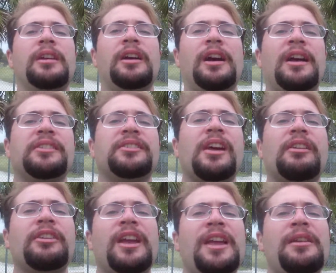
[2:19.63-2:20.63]
Uh,
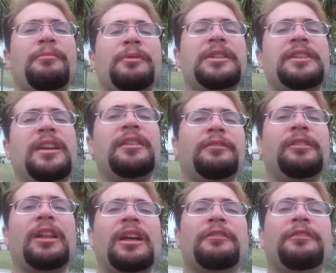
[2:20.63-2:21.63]
Saturday, we did a
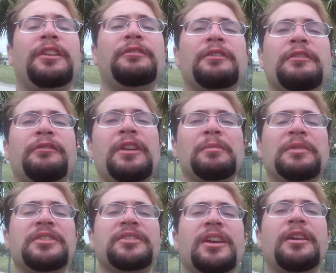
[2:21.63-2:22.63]
lot of different family
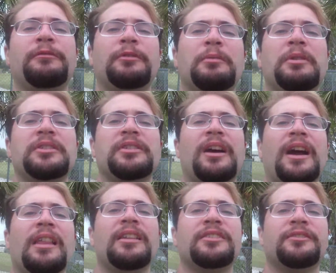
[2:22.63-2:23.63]
stuff. We went to
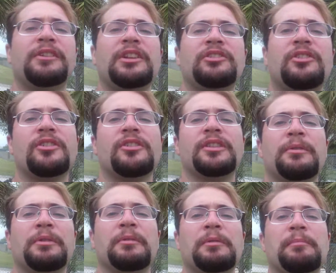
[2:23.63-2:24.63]
Islands Adventure, then
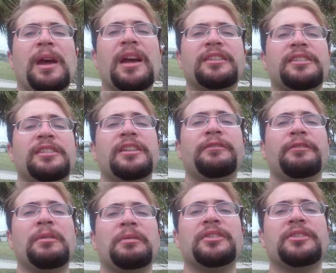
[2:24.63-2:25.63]
we went back to did
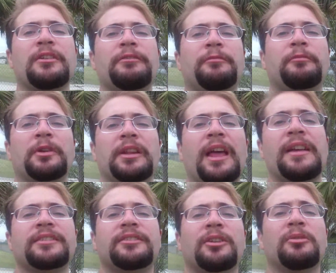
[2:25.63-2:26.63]
family stuff,
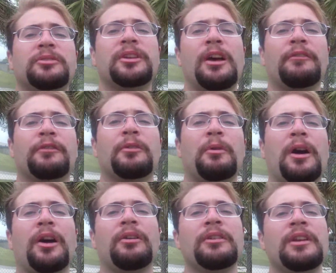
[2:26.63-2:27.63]
relaxed at the hotel for a
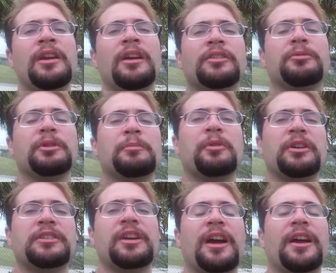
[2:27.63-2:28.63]
while because we were pretty
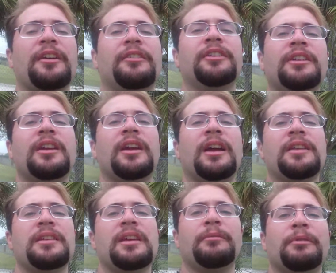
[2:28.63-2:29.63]
tired.
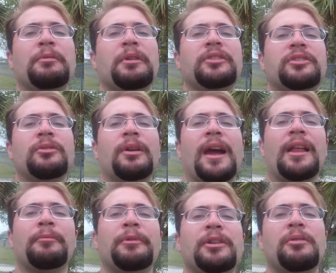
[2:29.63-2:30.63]
And then we went to
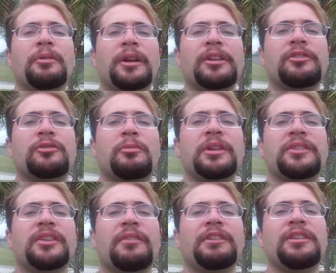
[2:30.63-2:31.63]
Halloween Horror Nights
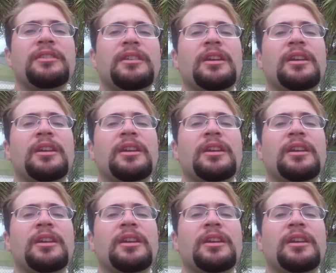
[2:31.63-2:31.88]
27.